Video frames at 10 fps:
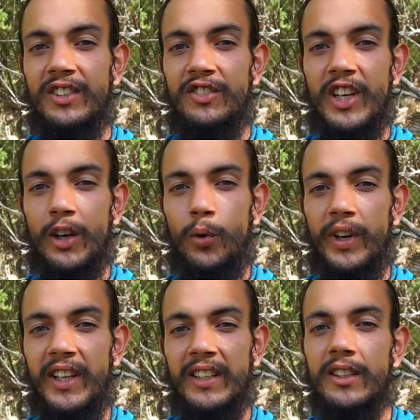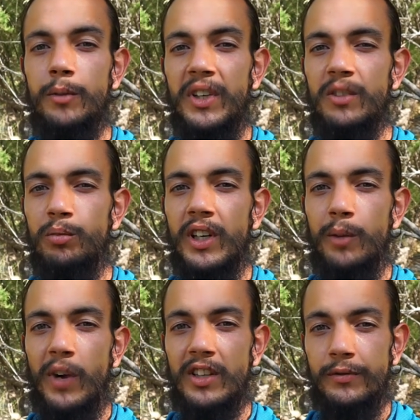and check what it is. But it's pretty
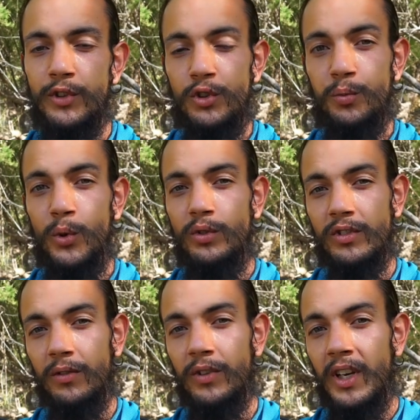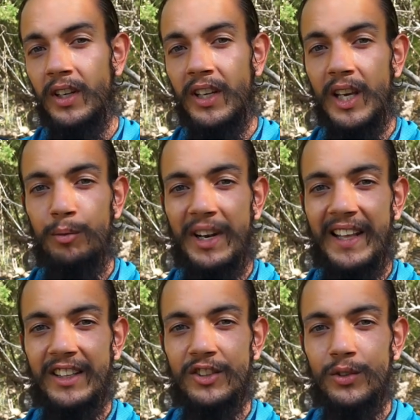much a few spoons of
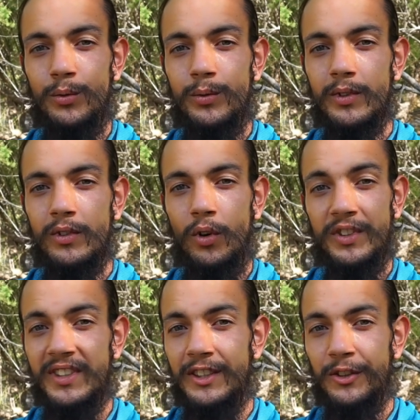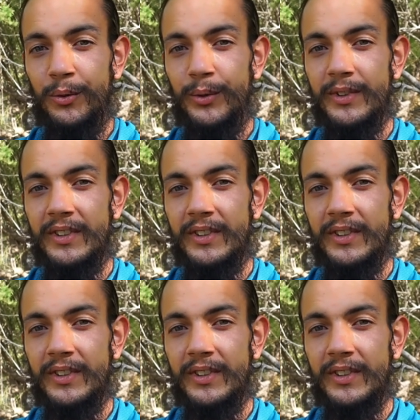Himalayan salt or sea salt